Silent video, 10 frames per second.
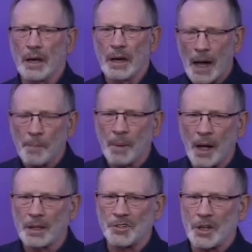and I
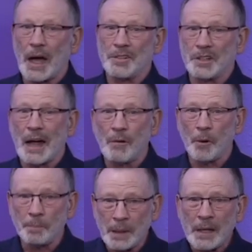apologize, and I
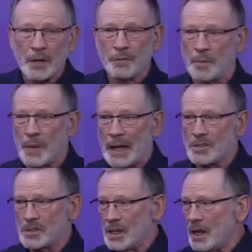repent from that
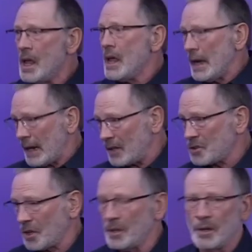sin, and I
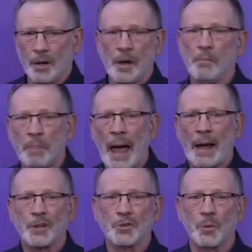turn
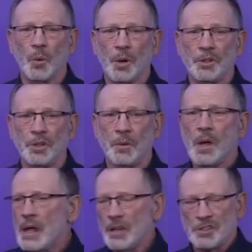back toward you.
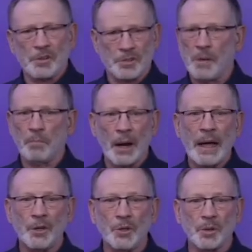Is there some
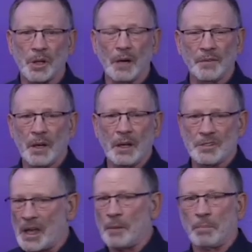brand new covenant? Is
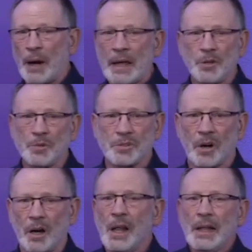that a brand new
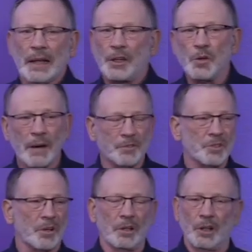start? Like you have to
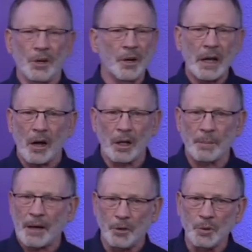start learning all
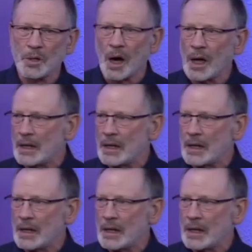about who God